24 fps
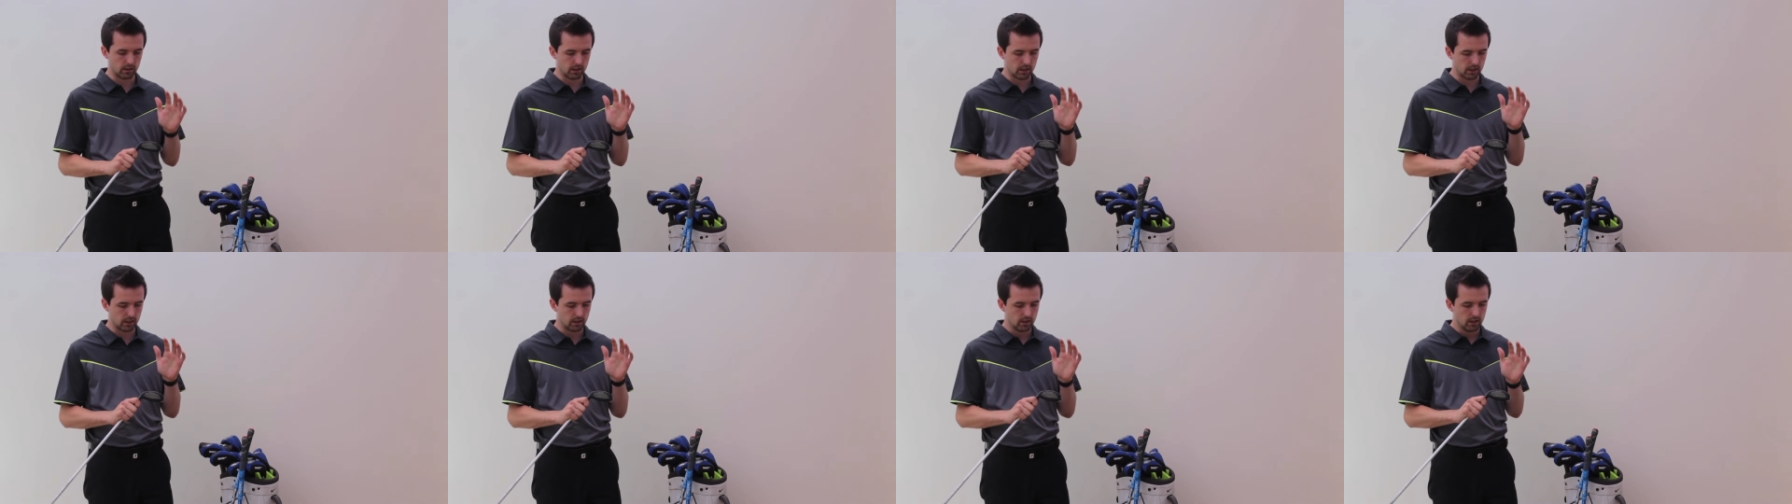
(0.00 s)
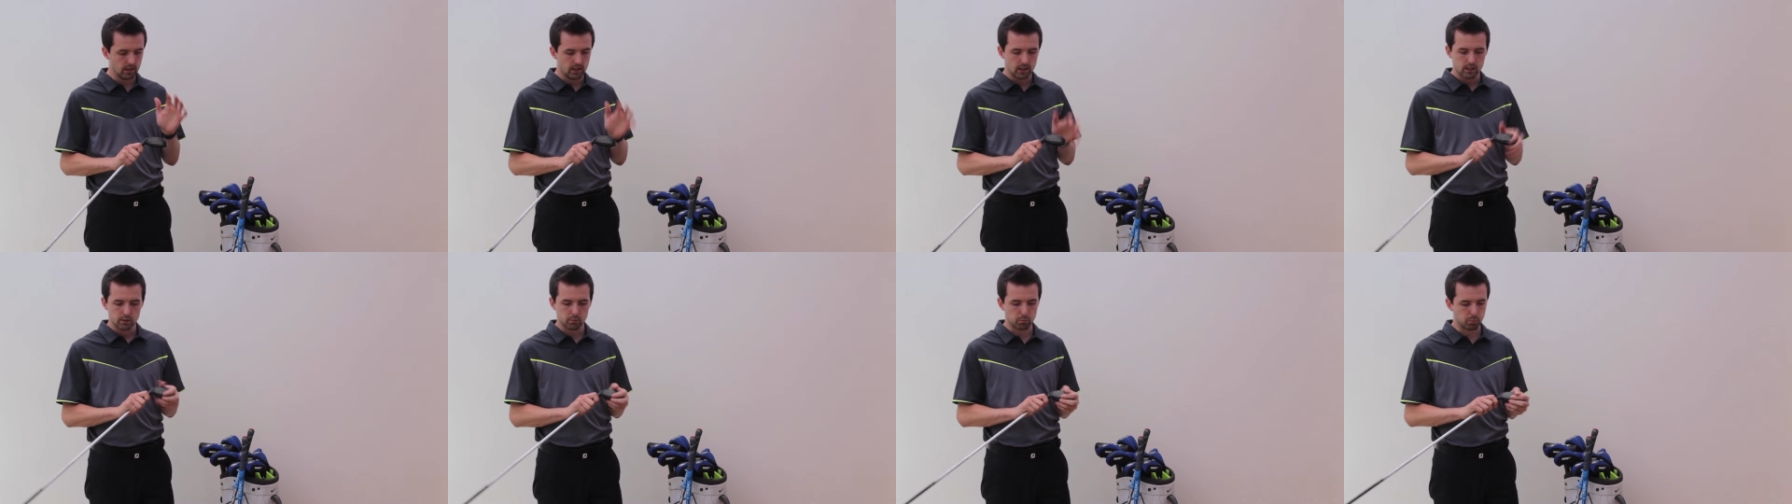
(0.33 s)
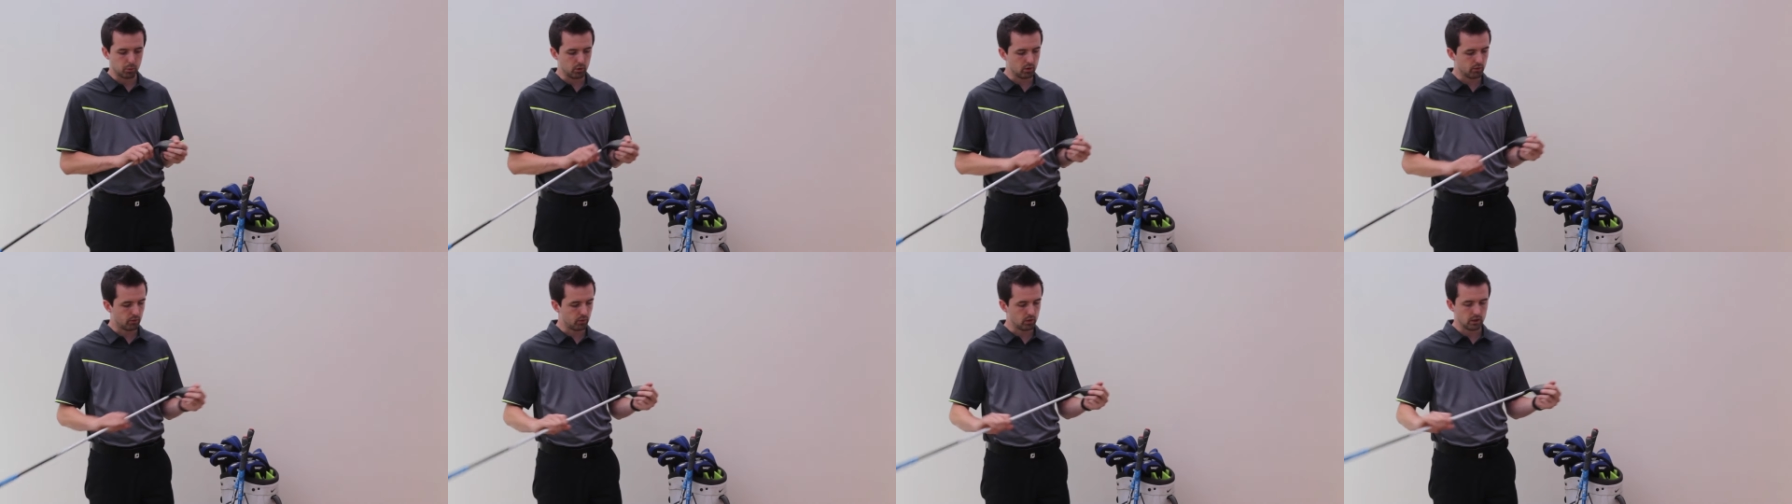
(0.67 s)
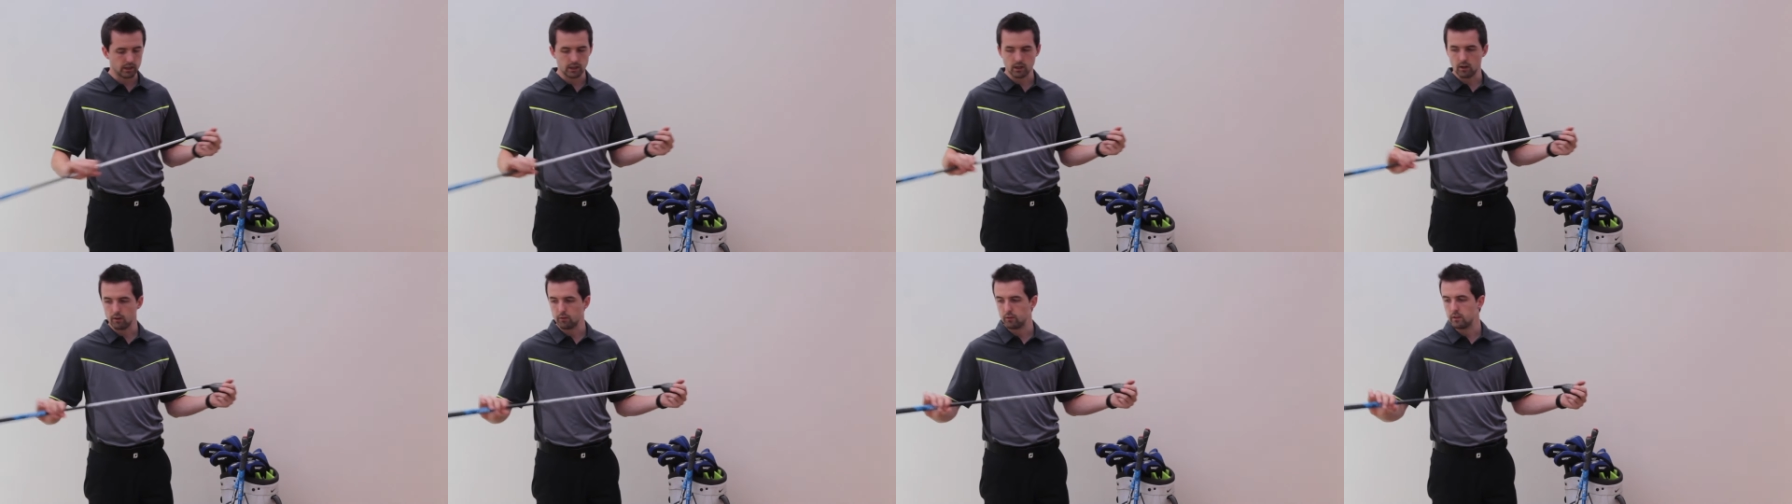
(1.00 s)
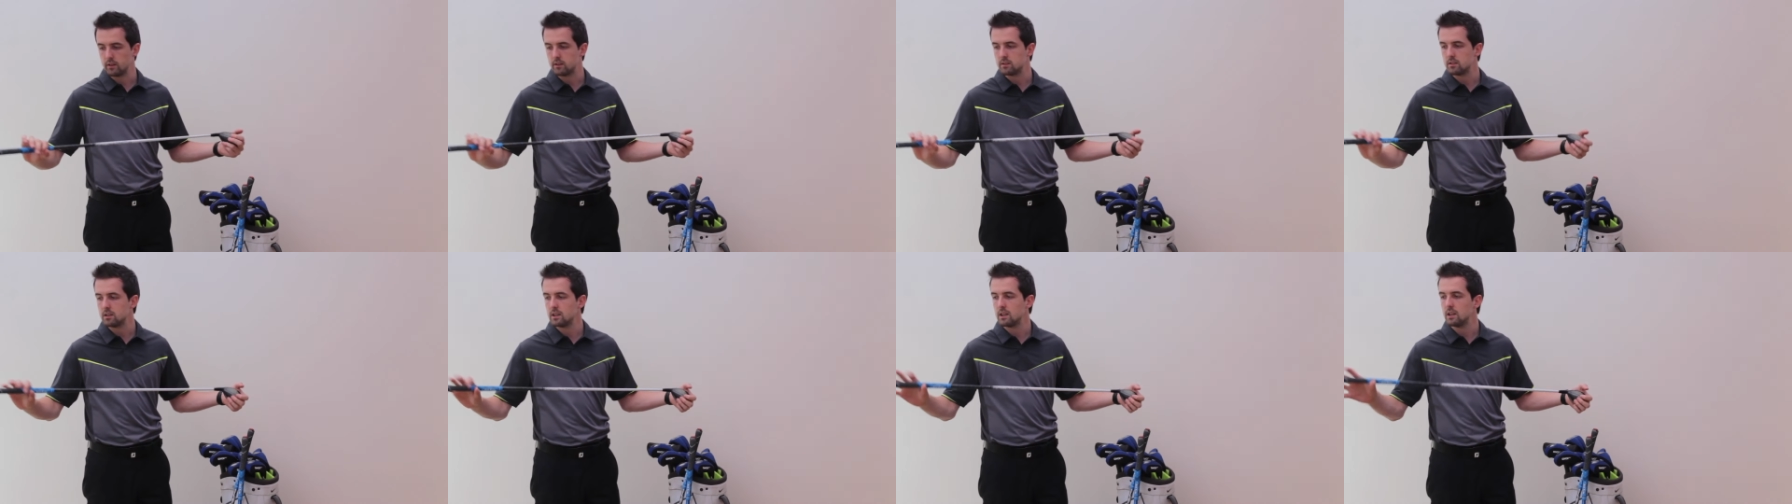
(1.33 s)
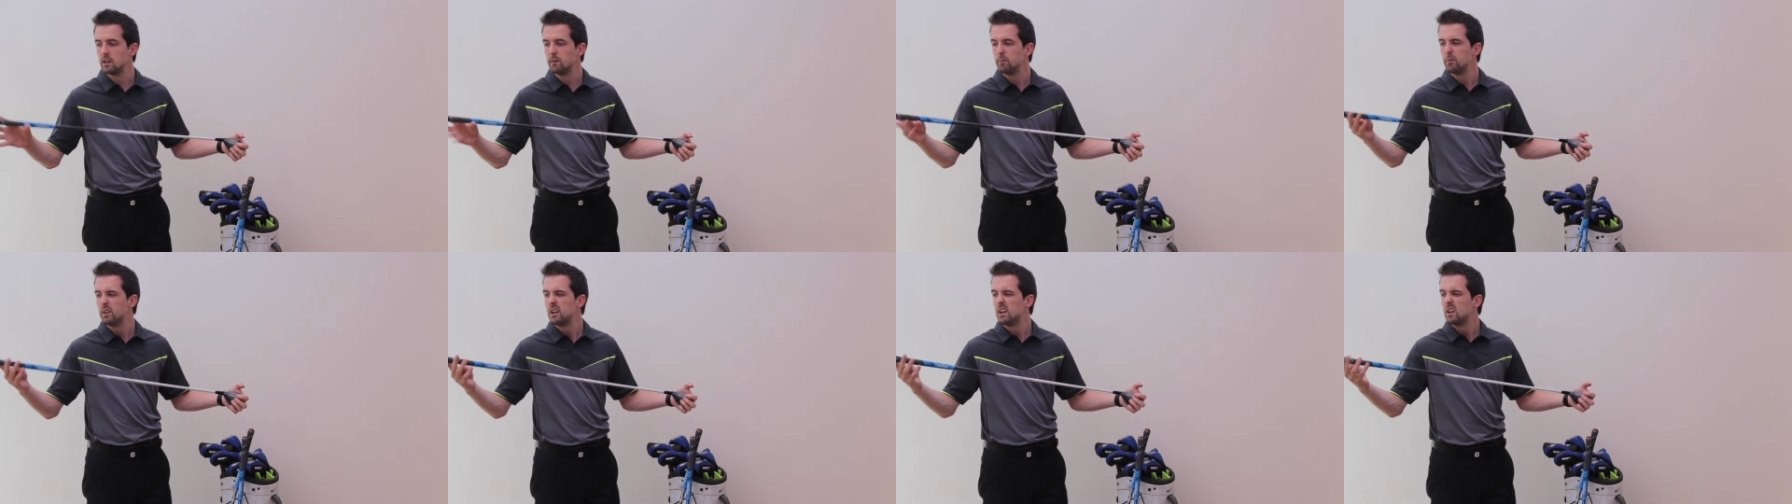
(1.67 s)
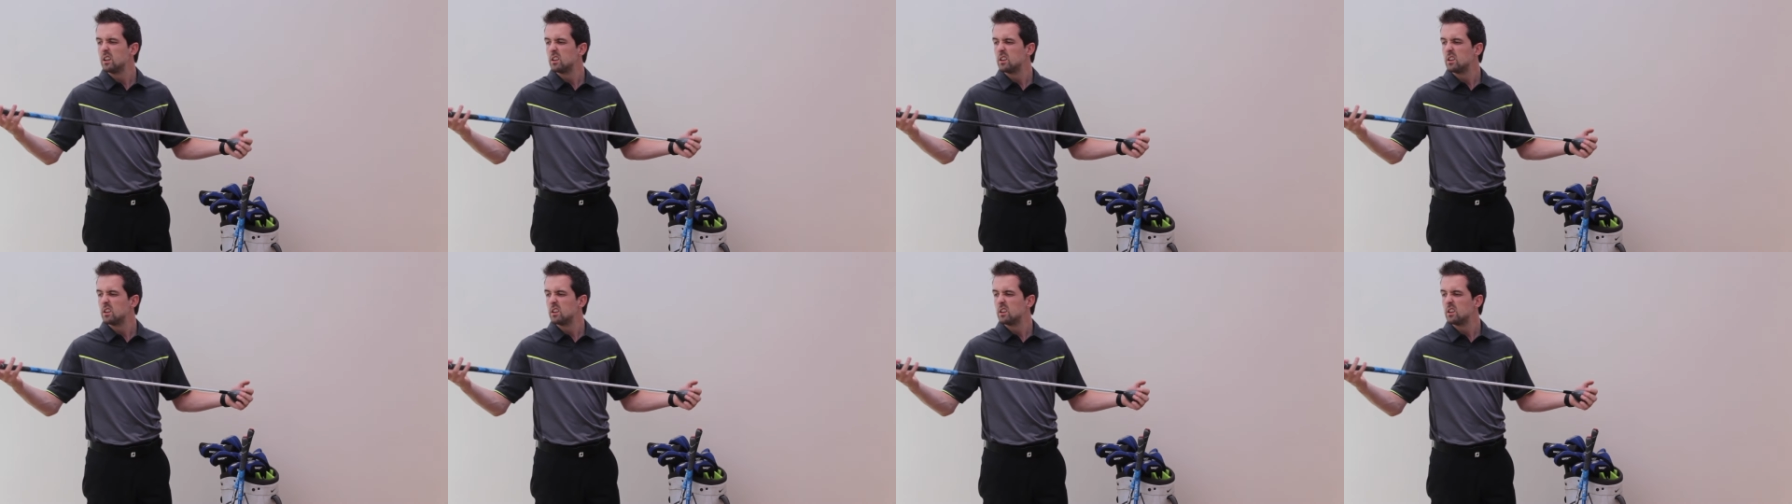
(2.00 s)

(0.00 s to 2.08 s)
that. It's beautiful to hit off the tee.